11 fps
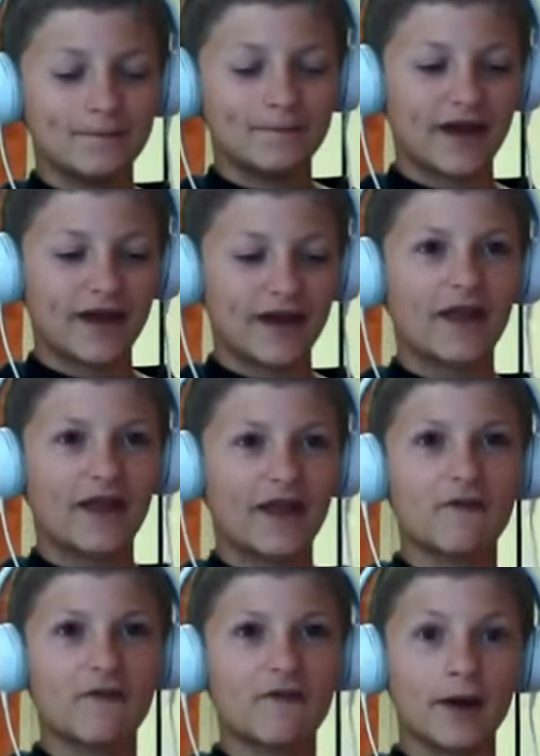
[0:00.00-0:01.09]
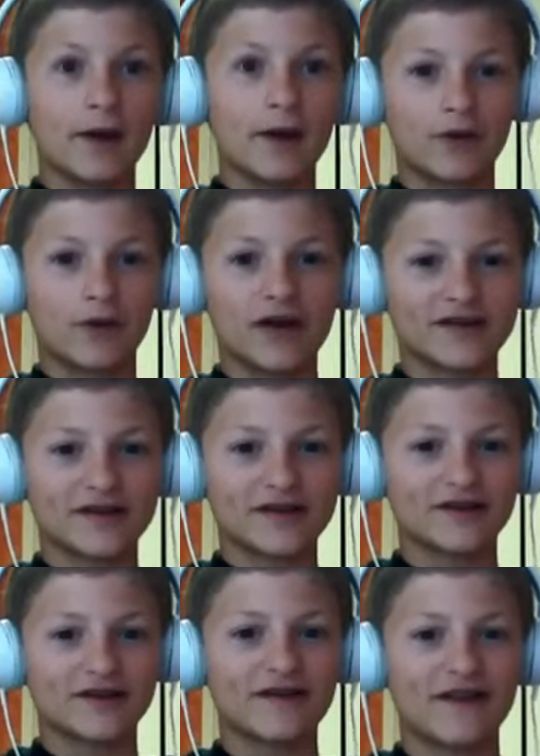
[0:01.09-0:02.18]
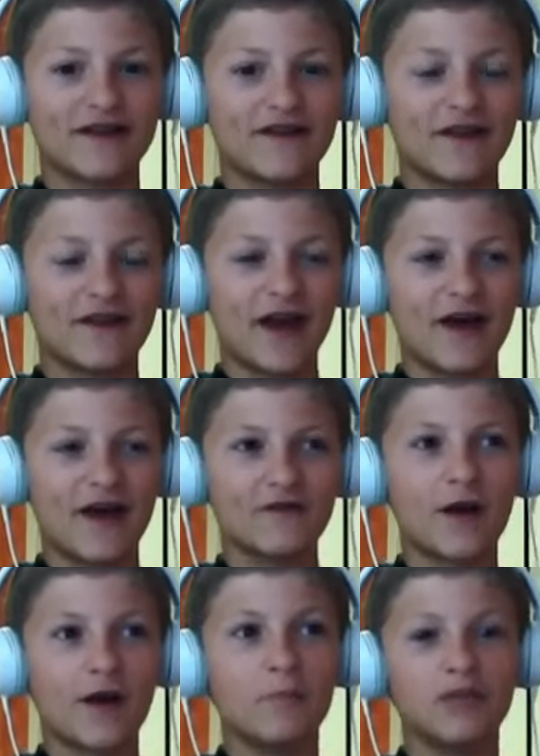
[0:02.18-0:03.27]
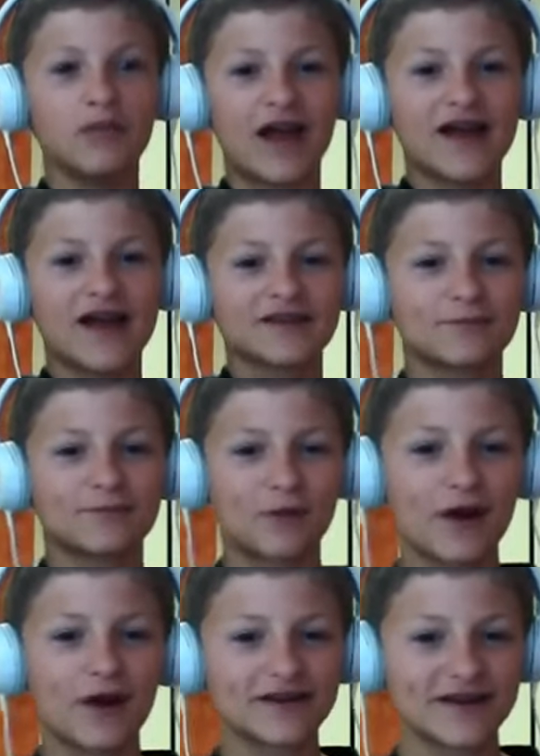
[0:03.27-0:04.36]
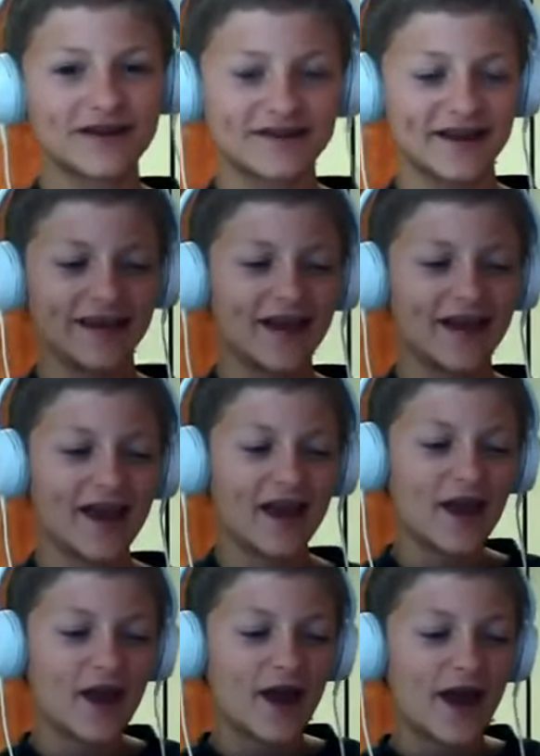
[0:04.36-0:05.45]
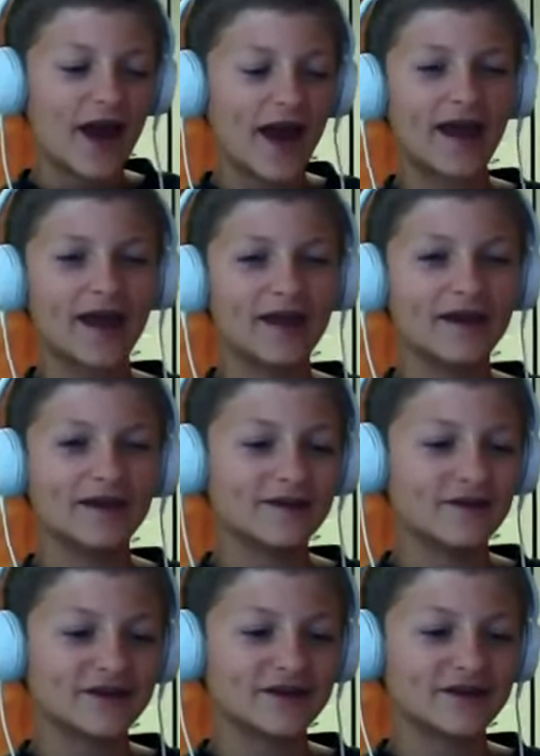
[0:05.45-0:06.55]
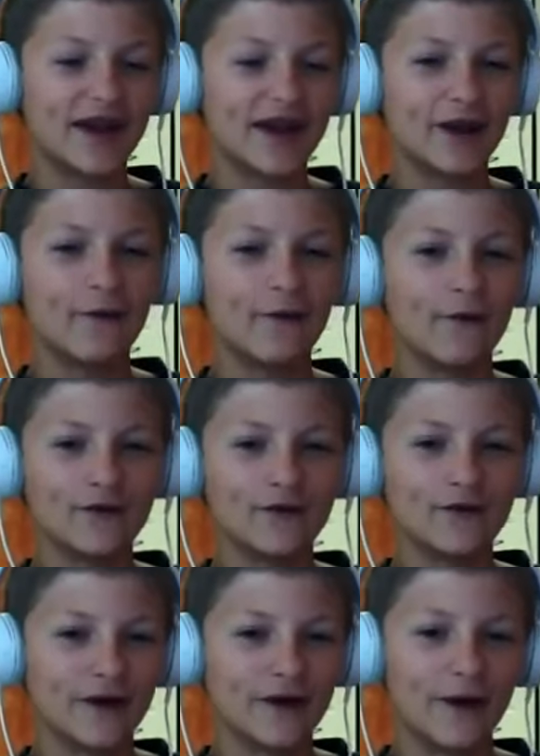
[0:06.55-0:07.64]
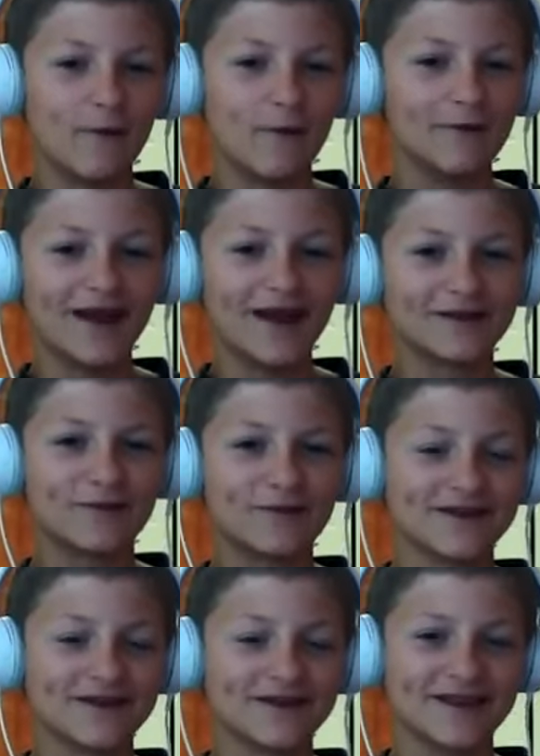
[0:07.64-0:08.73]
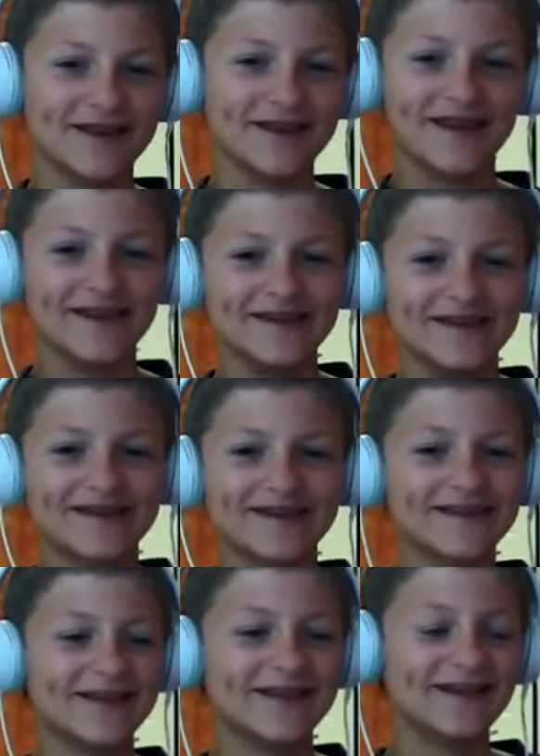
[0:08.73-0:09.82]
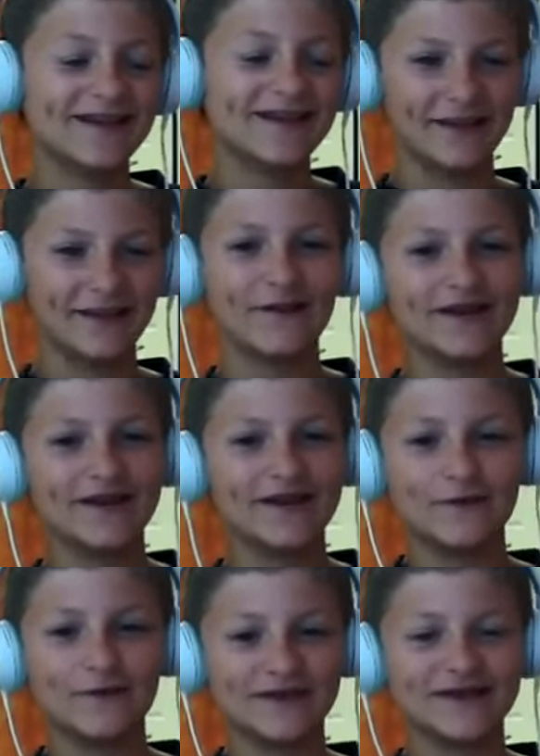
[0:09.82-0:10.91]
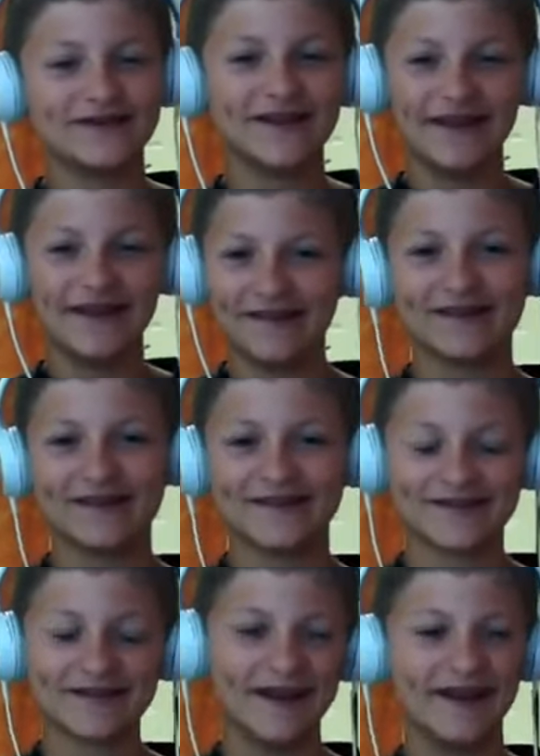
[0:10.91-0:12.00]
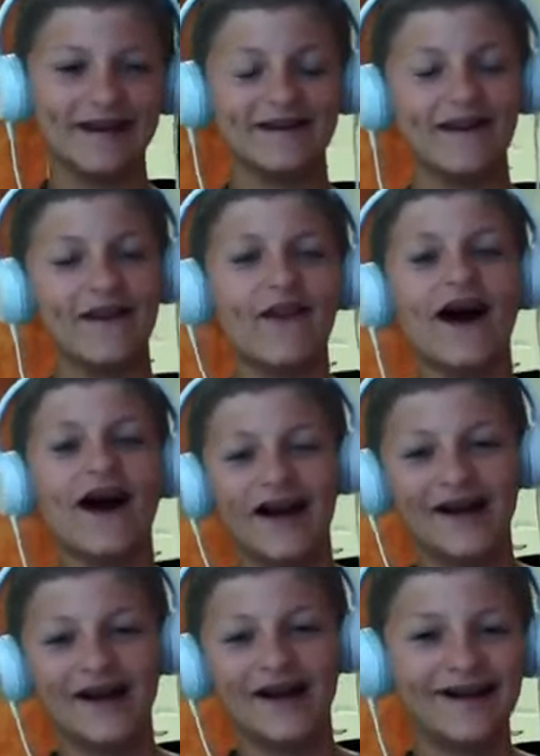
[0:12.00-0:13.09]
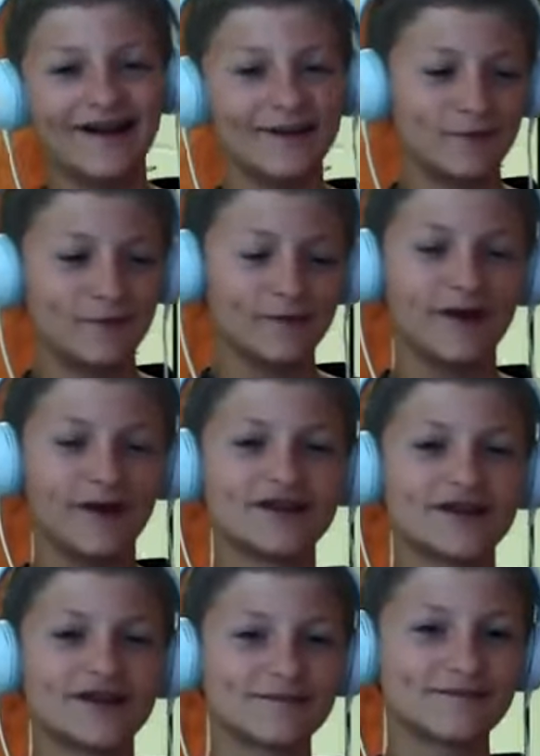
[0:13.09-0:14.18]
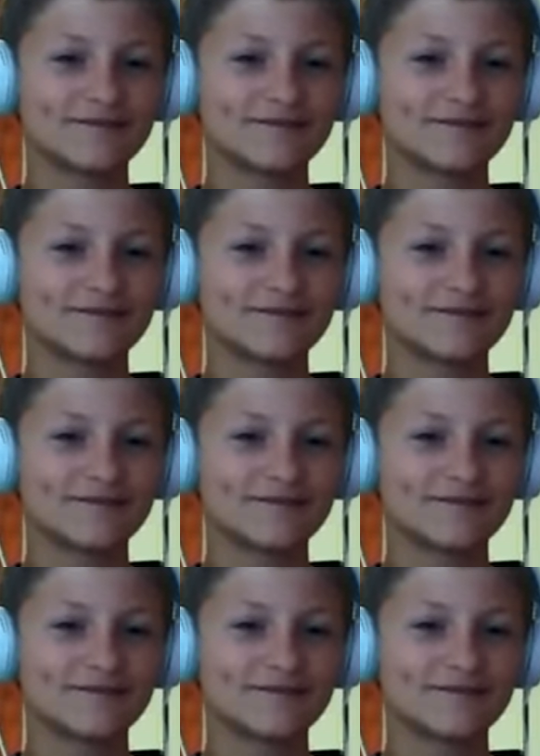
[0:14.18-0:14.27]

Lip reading: they have a better processor, and then they have blast processing. And to this day, no one has figured out what blast processing is. Like, there is no such thing. They just a lie, pretty much.